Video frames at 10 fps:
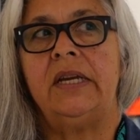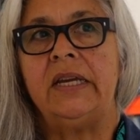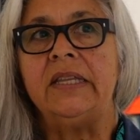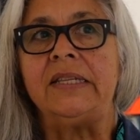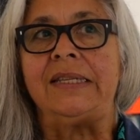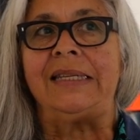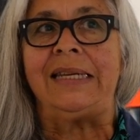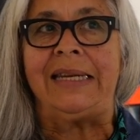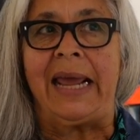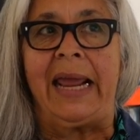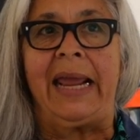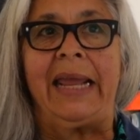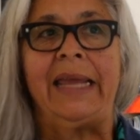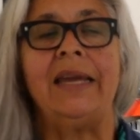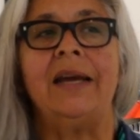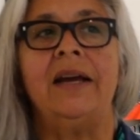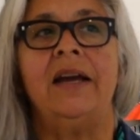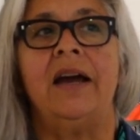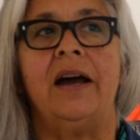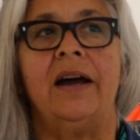in today
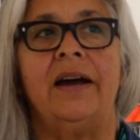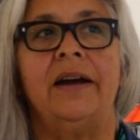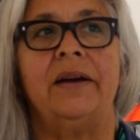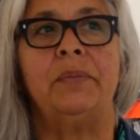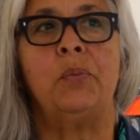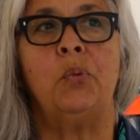uh,